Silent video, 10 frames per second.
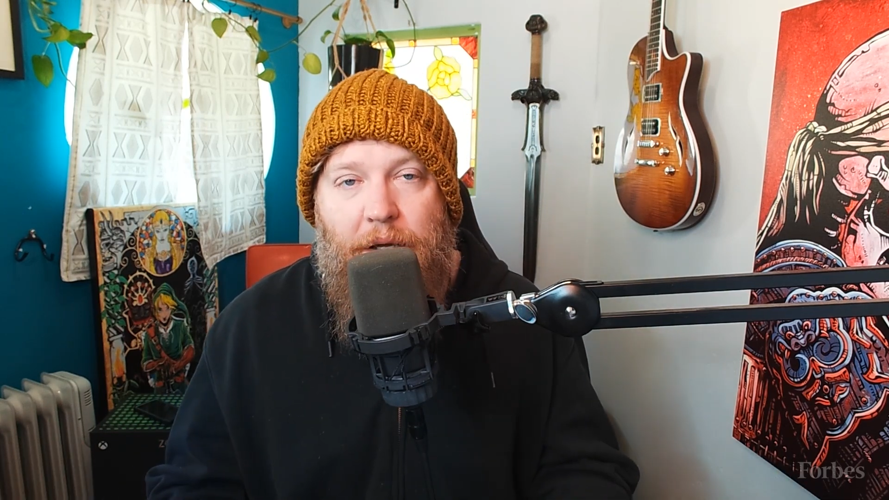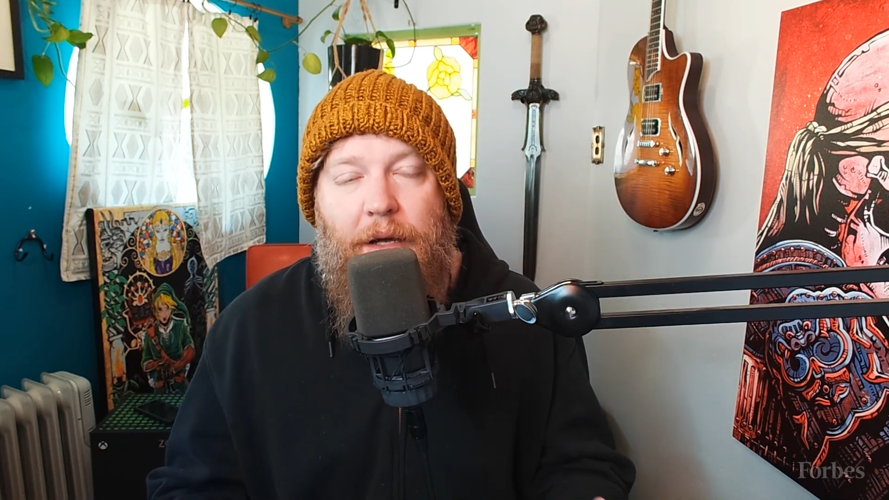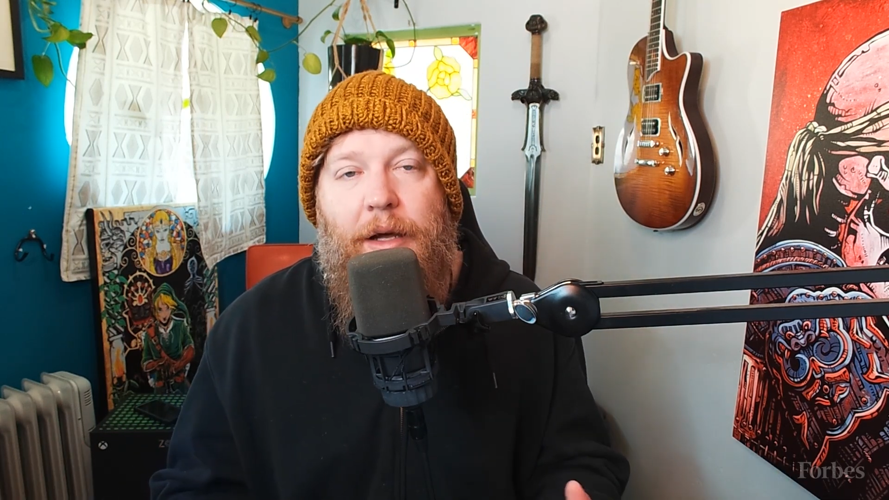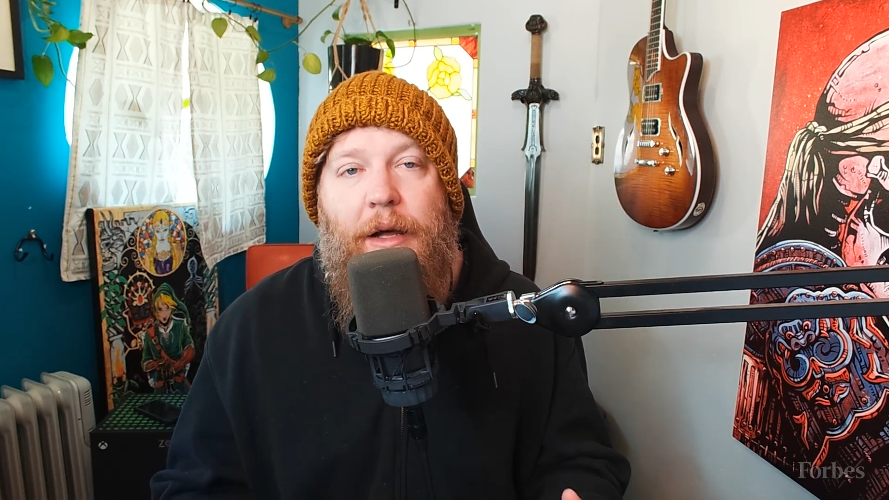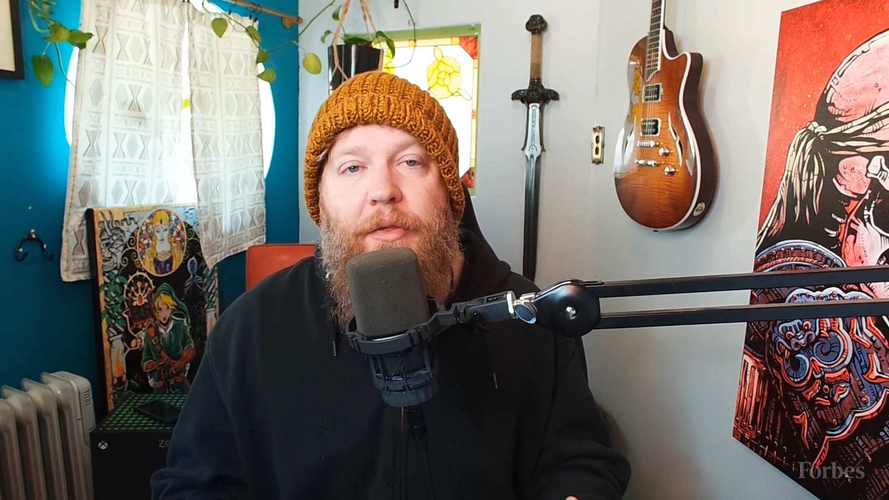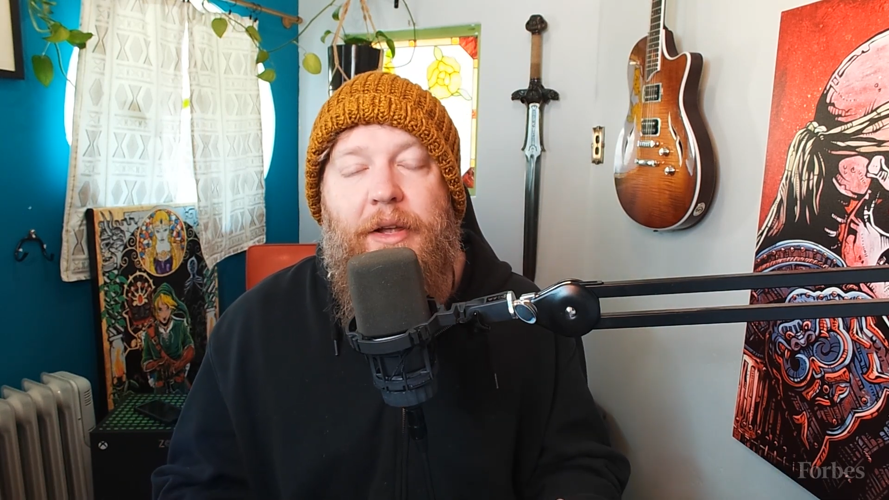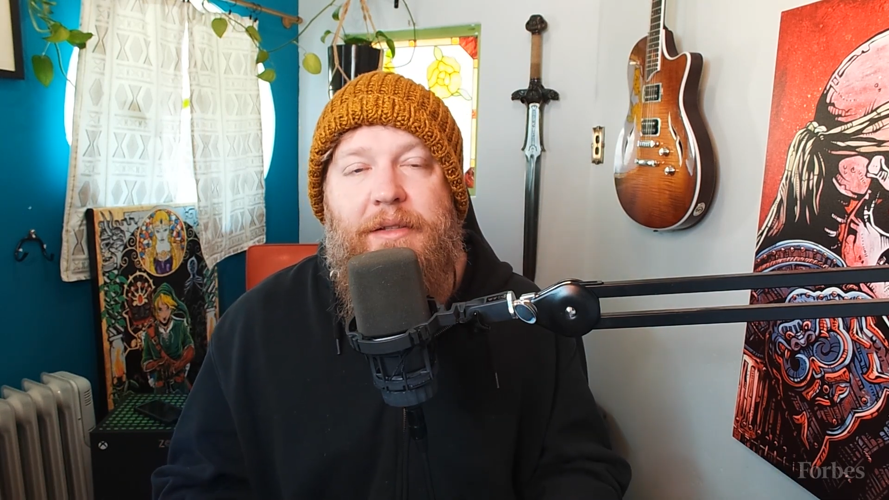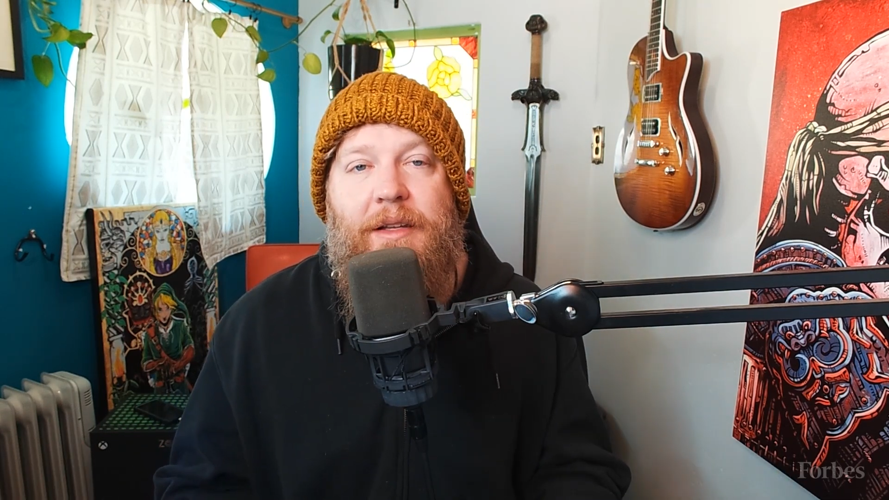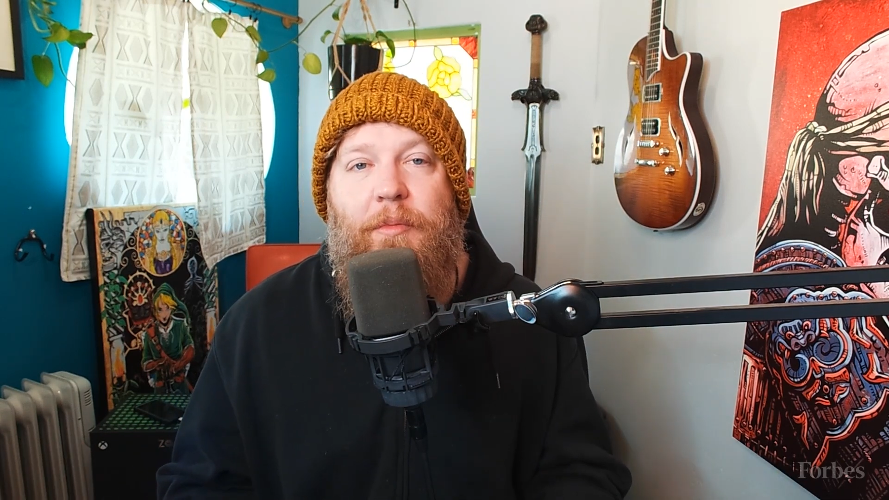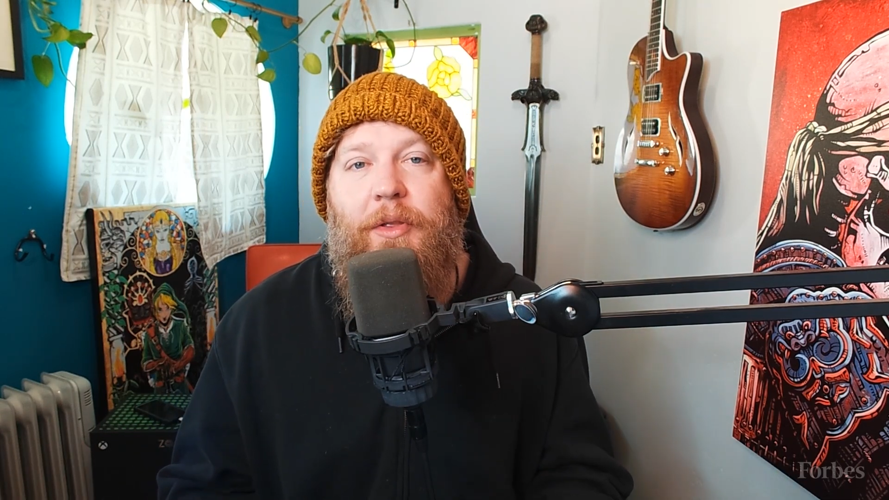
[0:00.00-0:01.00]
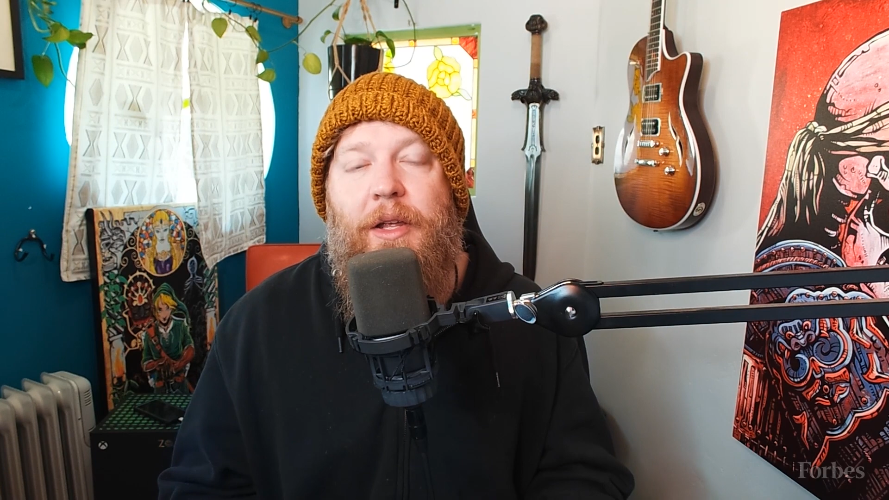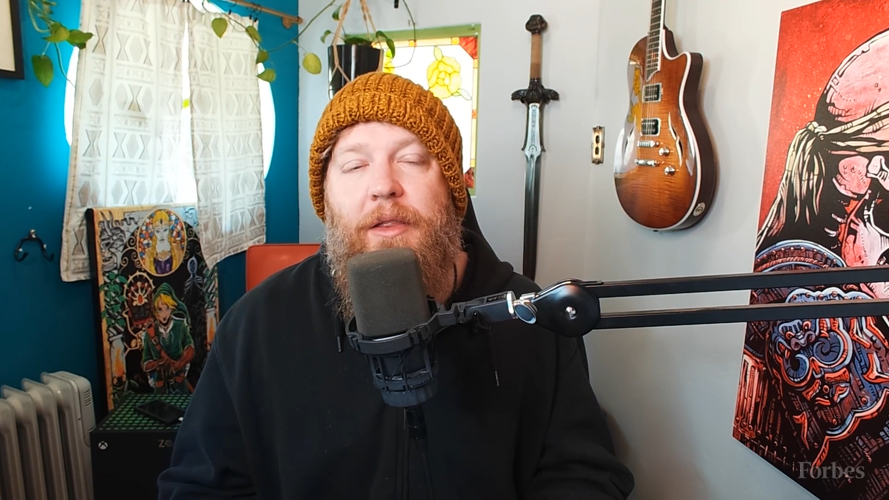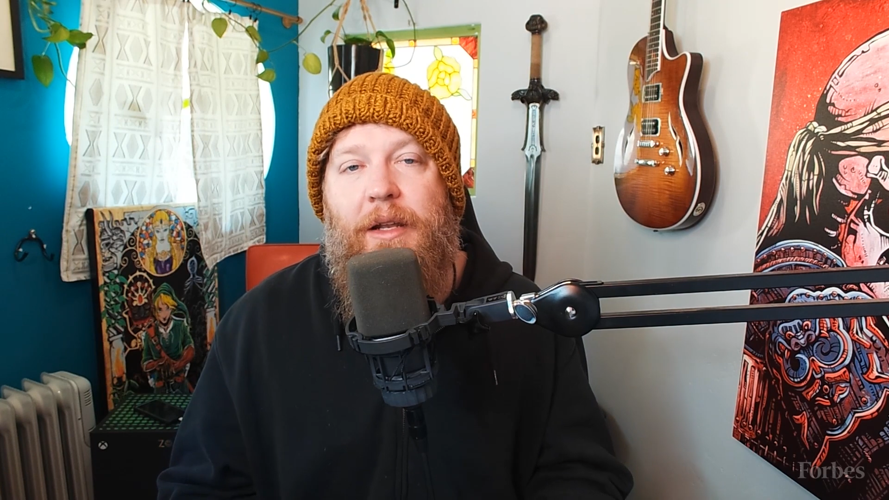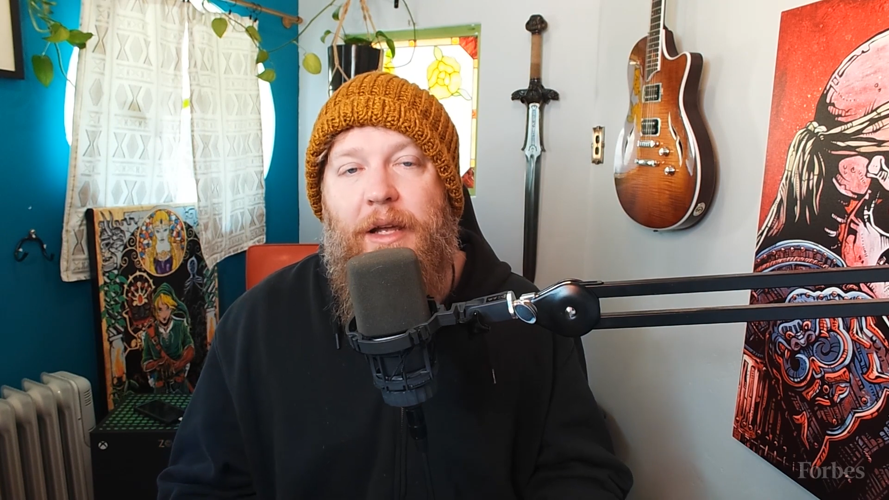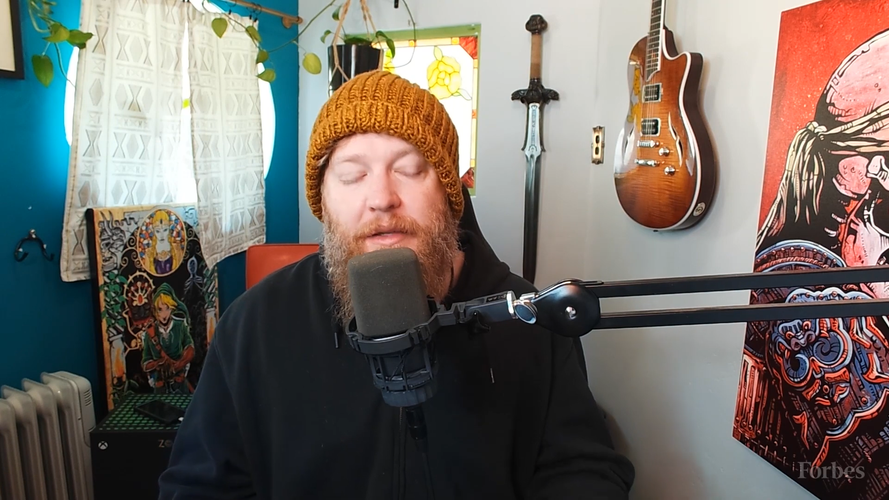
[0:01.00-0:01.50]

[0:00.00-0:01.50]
And that's something that